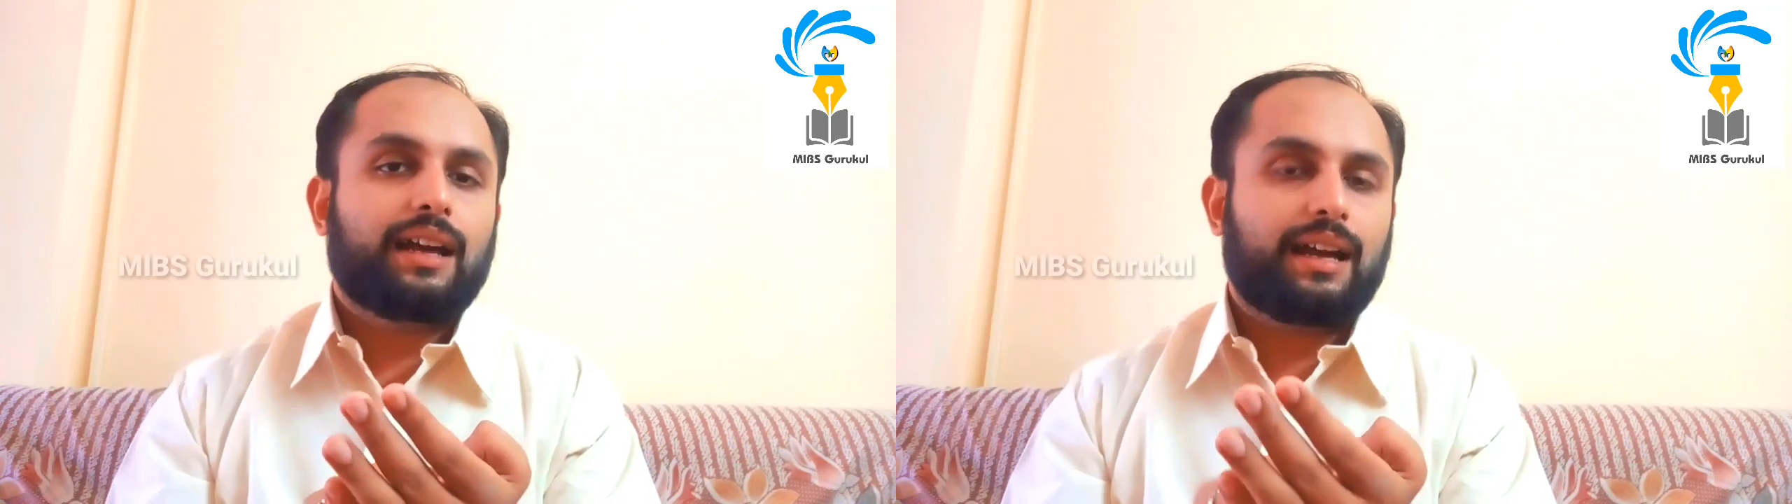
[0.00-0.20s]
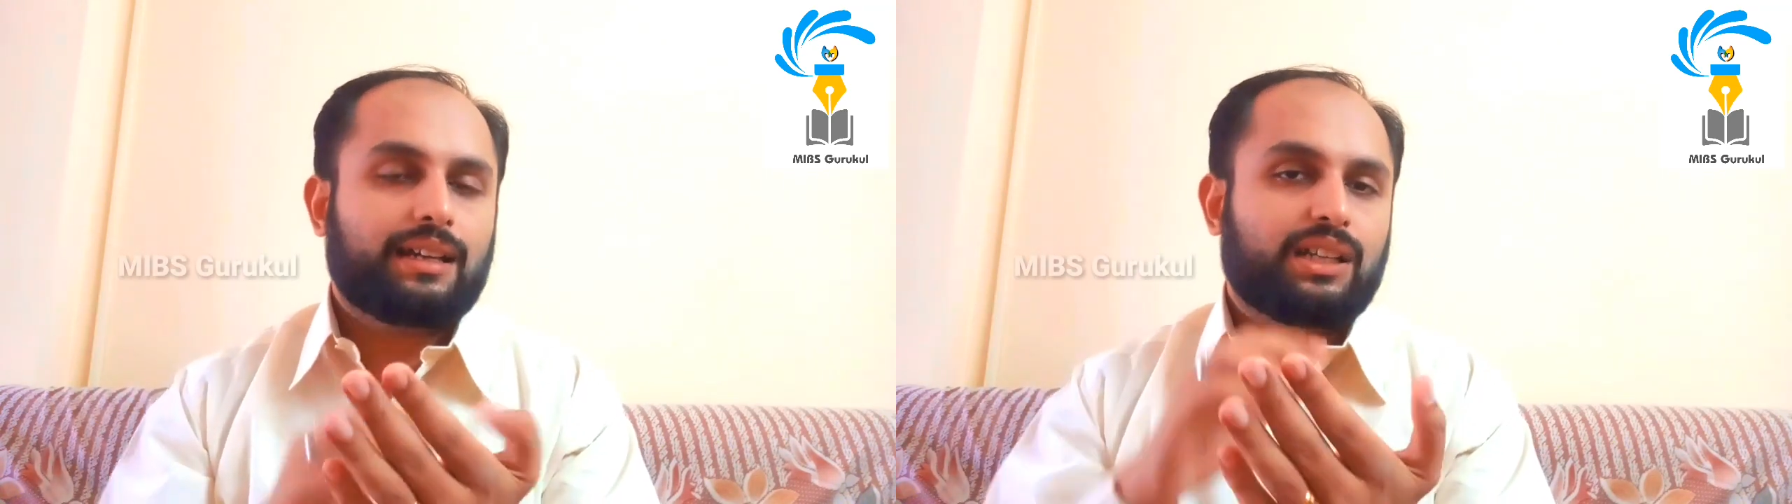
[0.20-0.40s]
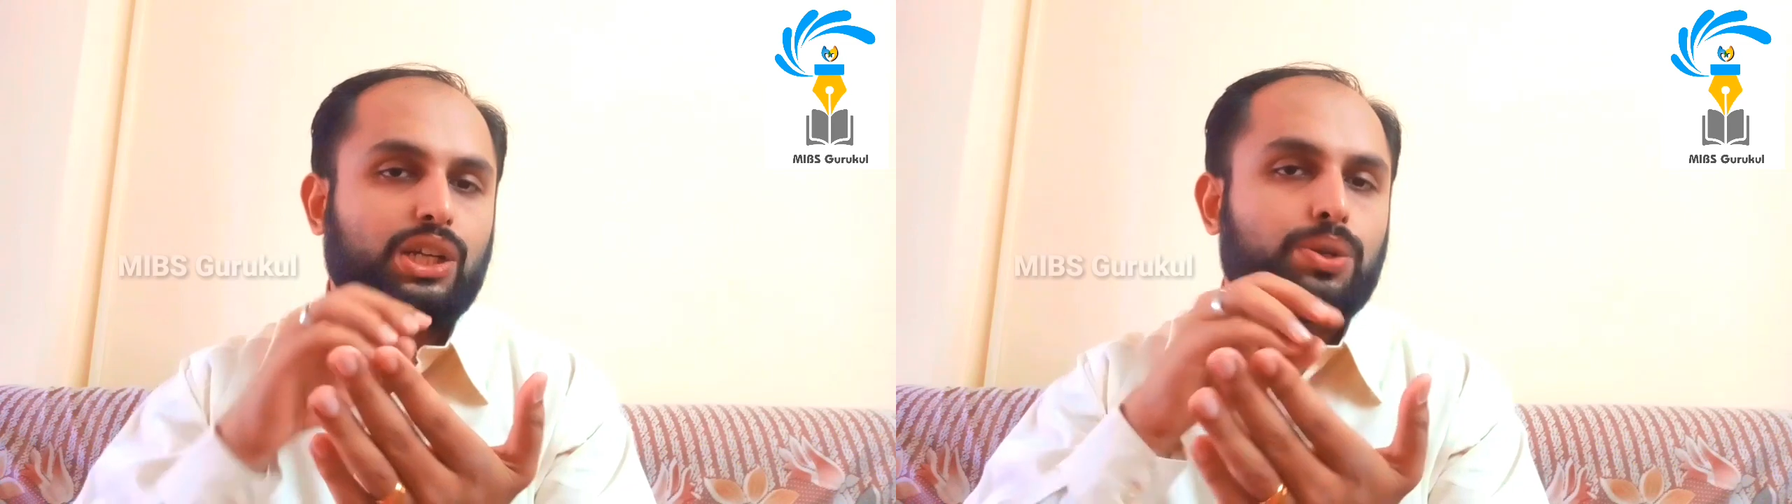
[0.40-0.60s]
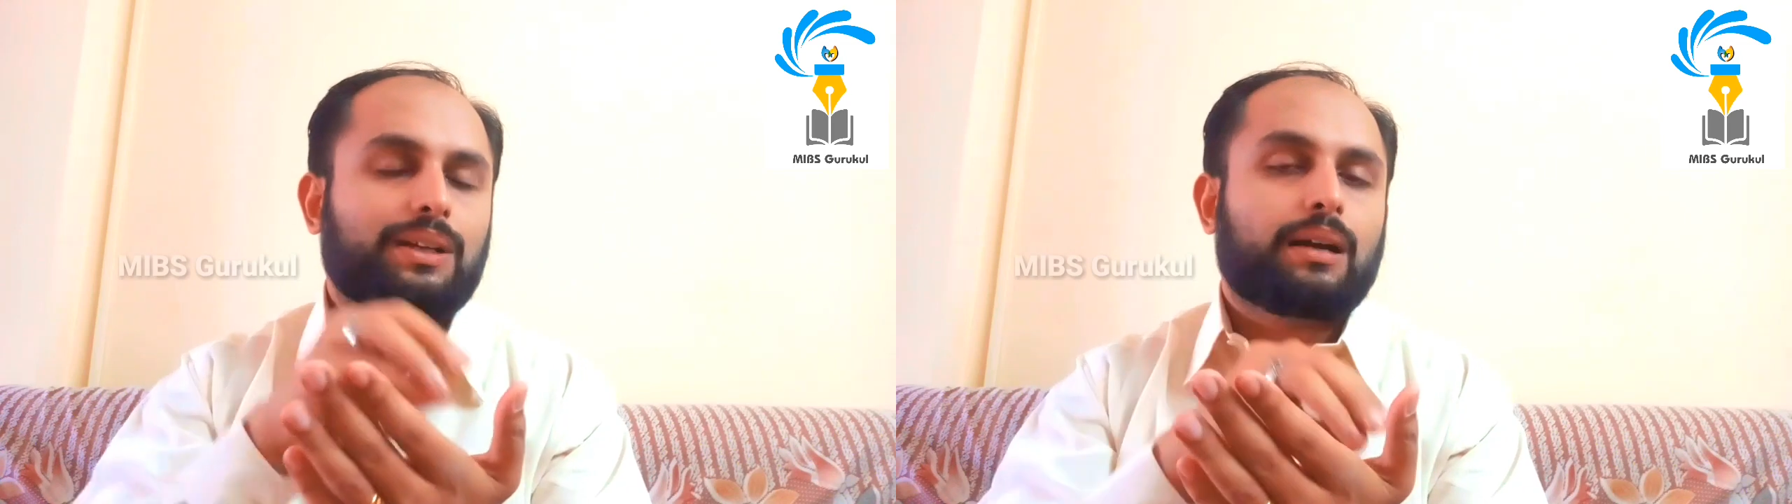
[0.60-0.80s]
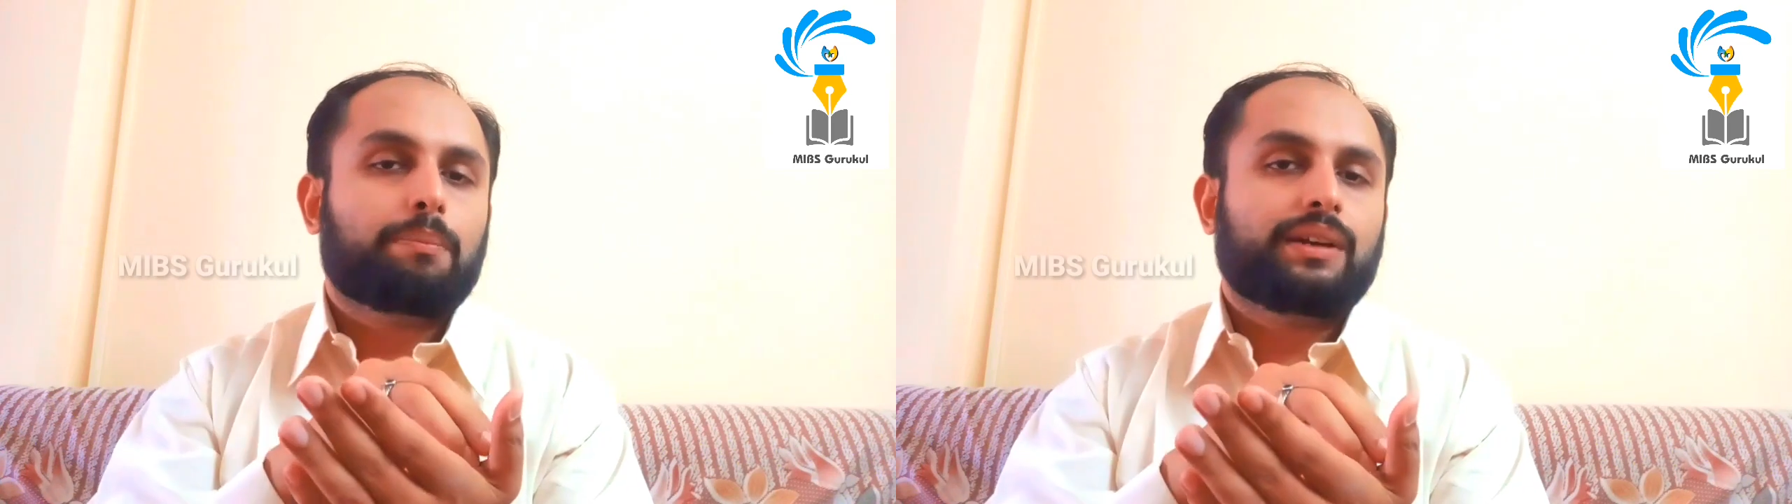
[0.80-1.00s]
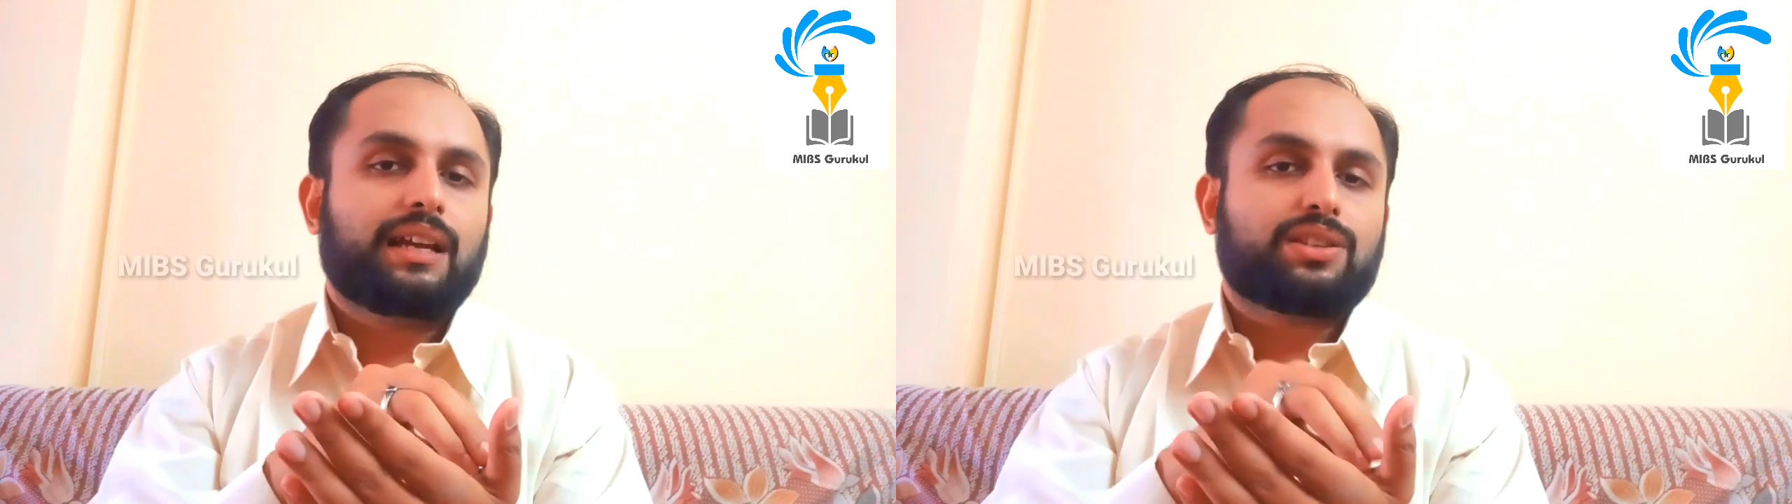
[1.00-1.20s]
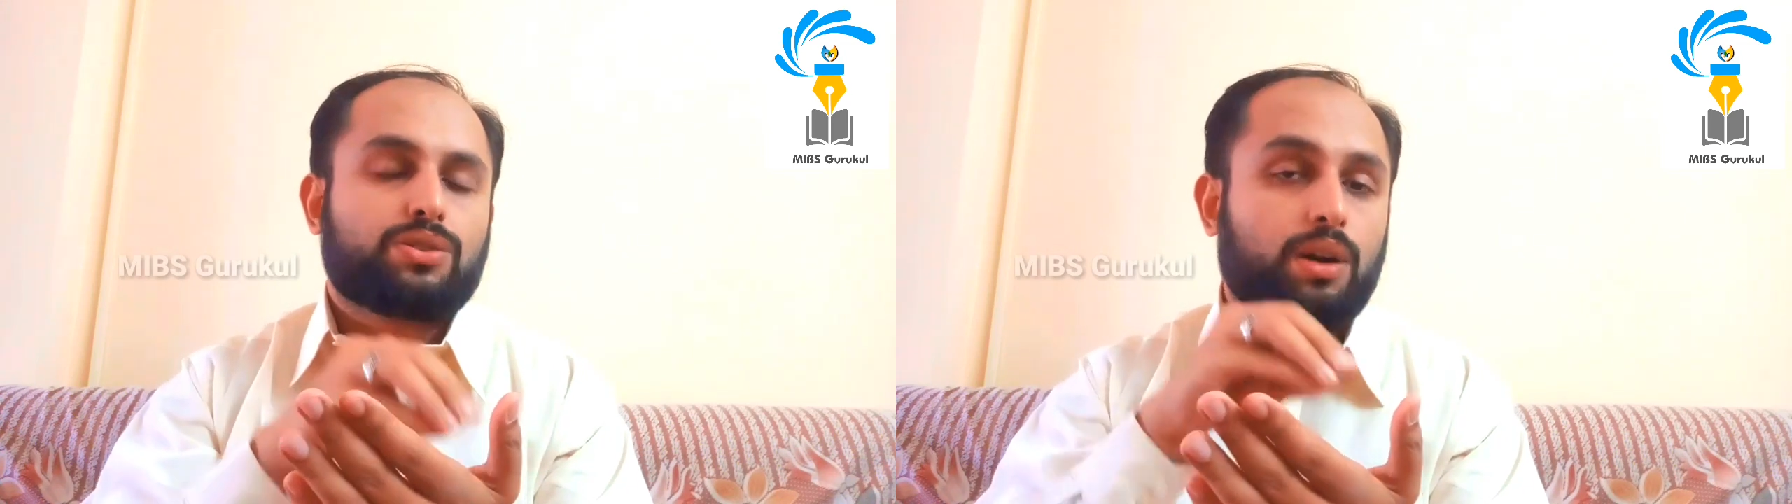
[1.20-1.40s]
and issuing company has